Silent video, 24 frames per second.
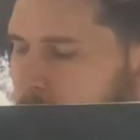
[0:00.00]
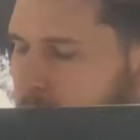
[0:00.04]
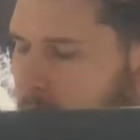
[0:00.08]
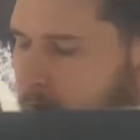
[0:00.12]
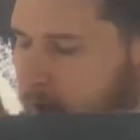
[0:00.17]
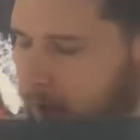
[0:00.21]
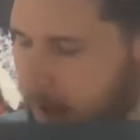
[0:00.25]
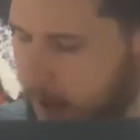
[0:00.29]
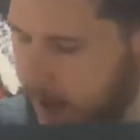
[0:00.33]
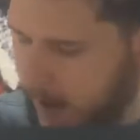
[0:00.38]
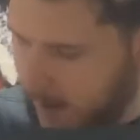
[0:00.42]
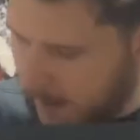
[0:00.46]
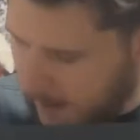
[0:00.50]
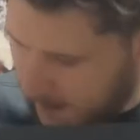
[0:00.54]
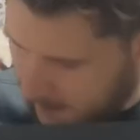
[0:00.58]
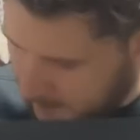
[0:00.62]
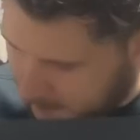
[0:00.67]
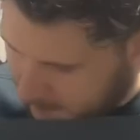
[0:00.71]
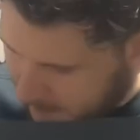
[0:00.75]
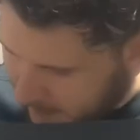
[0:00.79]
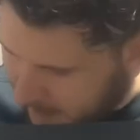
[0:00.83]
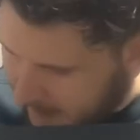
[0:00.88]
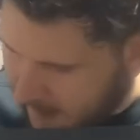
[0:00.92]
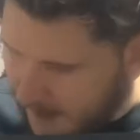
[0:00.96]
Uh,
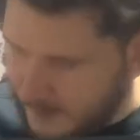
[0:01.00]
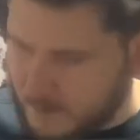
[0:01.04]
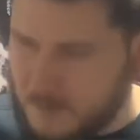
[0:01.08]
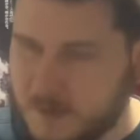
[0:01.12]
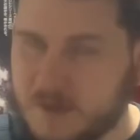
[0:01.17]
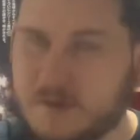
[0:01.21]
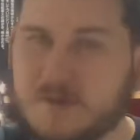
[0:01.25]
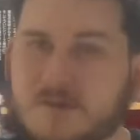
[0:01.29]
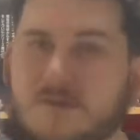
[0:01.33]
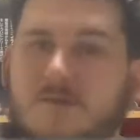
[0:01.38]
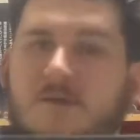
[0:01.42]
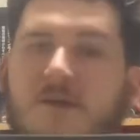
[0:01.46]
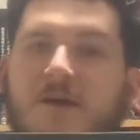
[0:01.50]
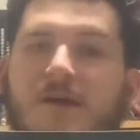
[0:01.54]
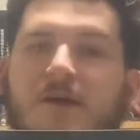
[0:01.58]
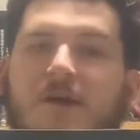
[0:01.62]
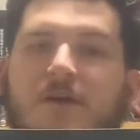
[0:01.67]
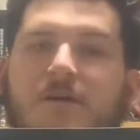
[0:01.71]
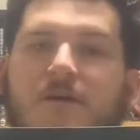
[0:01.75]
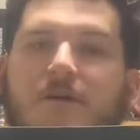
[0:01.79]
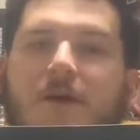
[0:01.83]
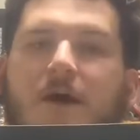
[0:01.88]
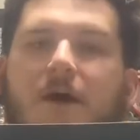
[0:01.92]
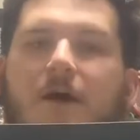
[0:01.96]
I'm happy to say
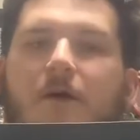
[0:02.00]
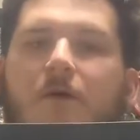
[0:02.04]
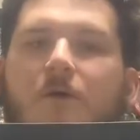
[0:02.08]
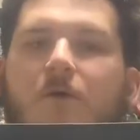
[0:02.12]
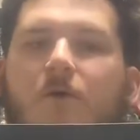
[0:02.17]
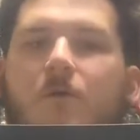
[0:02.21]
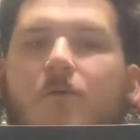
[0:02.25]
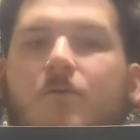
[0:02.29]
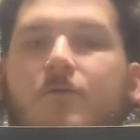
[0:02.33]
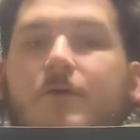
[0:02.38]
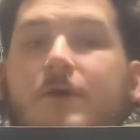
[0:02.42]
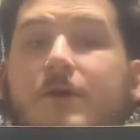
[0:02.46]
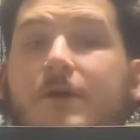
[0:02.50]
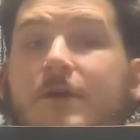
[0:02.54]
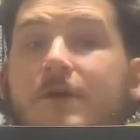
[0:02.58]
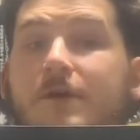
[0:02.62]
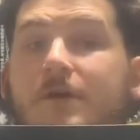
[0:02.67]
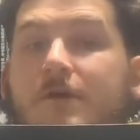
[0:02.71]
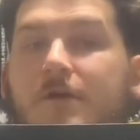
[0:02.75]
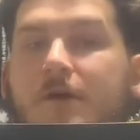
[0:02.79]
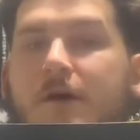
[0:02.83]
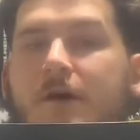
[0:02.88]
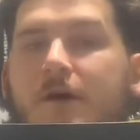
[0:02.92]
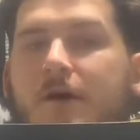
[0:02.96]
not
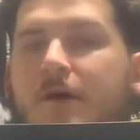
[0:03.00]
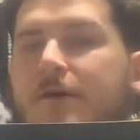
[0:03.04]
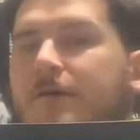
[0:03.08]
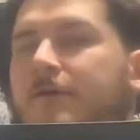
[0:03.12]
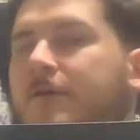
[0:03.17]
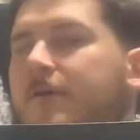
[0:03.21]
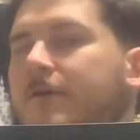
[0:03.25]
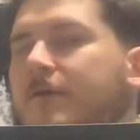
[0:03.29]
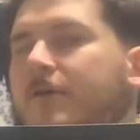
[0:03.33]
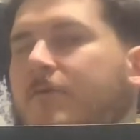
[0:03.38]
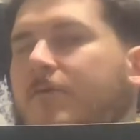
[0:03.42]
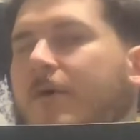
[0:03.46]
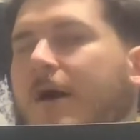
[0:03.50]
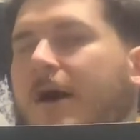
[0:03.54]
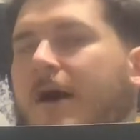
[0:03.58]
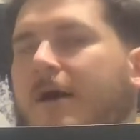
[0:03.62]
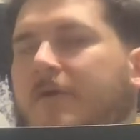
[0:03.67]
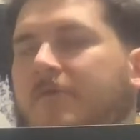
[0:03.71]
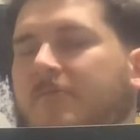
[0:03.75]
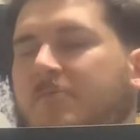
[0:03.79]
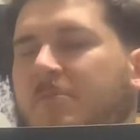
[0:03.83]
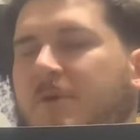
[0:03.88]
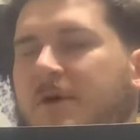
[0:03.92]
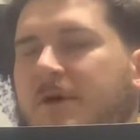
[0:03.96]
only uh, did it arrive,
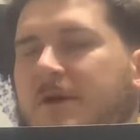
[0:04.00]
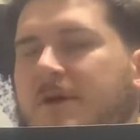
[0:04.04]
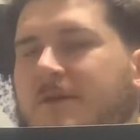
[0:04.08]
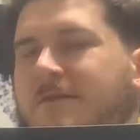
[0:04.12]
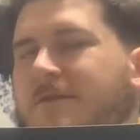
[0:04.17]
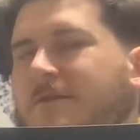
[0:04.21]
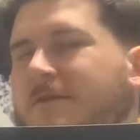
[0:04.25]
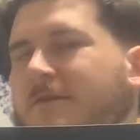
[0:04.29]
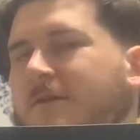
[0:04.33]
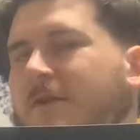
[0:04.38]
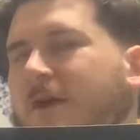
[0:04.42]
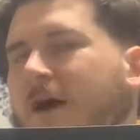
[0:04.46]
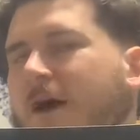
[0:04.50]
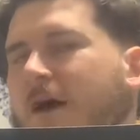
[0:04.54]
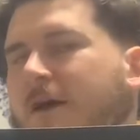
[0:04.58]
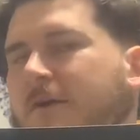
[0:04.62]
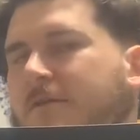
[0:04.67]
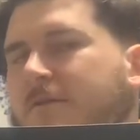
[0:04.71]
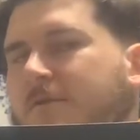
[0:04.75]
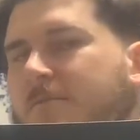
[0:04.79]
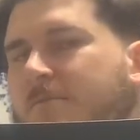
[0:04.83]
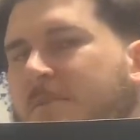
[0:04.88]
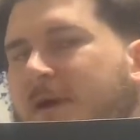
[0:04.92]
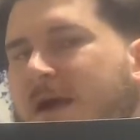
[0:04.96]
but it's not
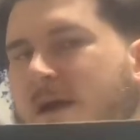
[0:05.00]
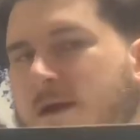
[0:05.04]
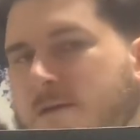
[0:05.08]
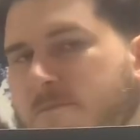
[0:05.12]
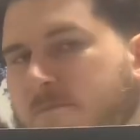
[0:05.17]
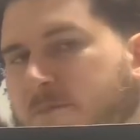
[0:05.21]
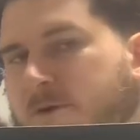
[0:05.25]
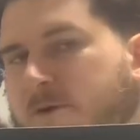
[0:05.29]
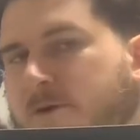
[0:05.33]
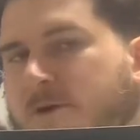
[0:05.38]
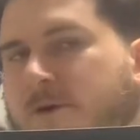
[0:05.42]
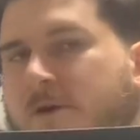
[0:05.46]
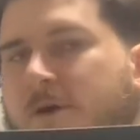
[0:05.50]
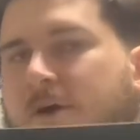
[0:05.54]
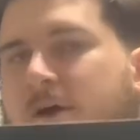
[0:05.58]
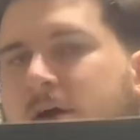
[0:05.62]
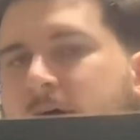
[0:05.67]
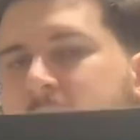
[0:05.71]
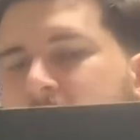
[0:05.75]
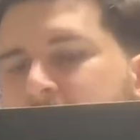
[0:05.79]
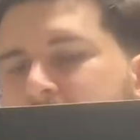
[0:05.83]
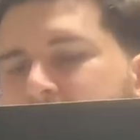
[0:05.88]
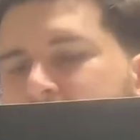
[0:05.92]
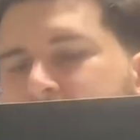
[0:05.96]
paper.
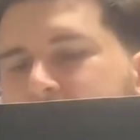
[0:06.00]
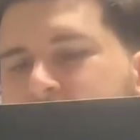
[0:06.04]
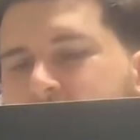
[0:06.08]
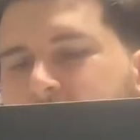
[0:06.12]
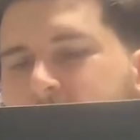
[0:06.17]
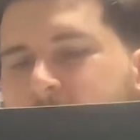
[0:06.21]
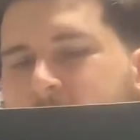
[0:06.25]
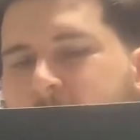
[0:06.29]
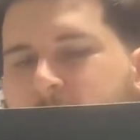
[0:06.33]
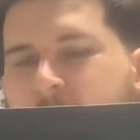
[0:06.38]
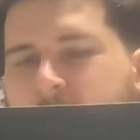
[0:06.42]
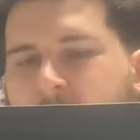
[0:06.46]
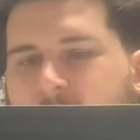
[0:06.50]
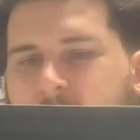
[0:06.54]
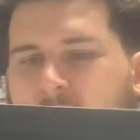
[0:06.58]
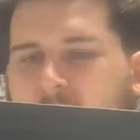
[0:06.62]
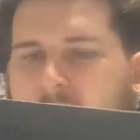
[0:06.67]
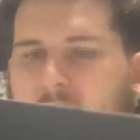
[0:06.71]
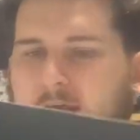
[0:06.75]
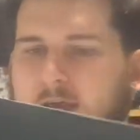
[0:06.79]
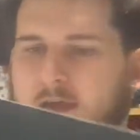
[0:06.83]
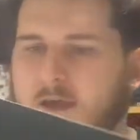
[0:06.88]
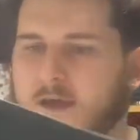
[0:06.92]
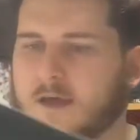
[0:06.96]
It is in fact
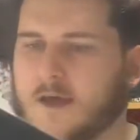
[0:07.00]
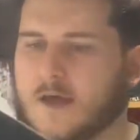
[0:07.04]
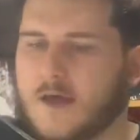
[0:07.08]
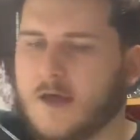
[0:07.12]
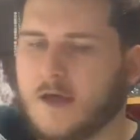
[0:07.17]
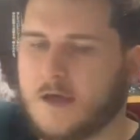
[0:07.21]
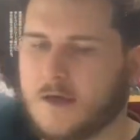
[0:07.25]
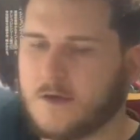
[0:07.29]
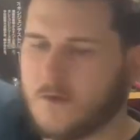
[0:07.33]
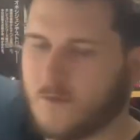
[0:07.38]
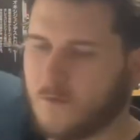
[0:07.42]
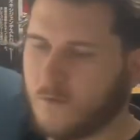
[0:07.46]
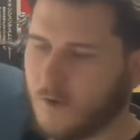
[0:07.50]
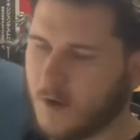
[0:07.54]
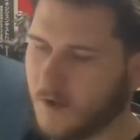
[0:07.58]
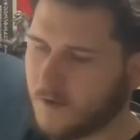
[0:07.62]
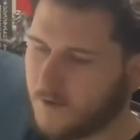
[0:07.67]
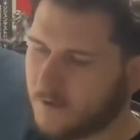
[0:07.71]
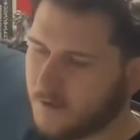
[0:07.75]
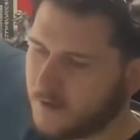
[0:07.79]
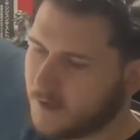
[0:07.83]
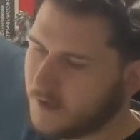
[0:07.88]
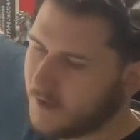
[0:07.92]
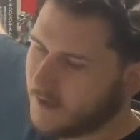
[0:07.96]
a high
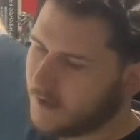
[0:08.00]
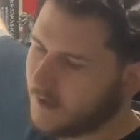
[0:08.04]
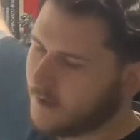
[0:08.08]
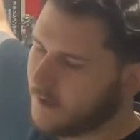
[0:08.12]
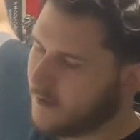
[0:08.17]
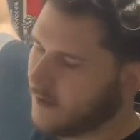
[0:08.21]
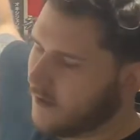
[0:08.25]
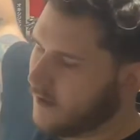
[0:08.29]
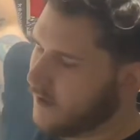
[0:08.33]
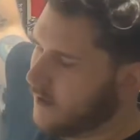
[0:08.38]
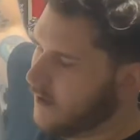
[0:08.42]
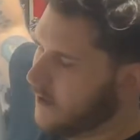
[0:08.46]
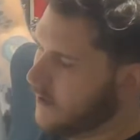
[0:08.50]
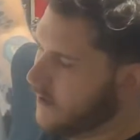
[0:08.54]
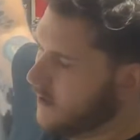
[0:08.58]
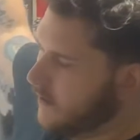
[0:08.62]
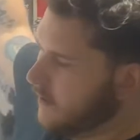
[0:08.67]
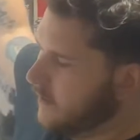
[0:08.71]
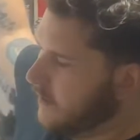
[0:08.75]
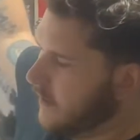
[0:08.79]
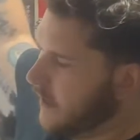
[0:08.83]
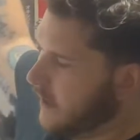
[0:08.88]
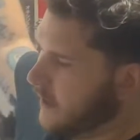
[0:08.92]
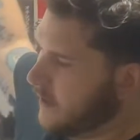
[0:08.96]
quality
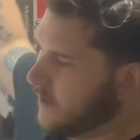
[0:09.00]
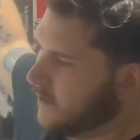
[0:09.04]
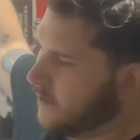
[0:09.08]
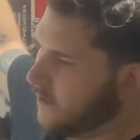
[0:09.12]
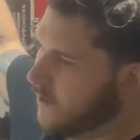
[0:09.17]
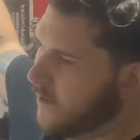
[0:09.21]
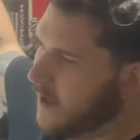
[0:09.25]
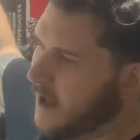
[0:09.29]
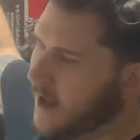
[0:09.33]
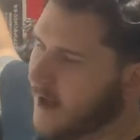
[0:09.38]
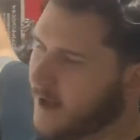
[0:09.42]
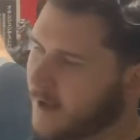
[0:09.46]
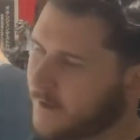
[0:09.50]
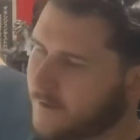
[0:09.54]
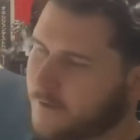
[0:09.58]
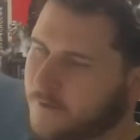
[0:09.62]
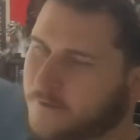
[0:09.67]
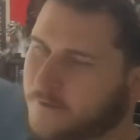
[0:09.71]
like cloth.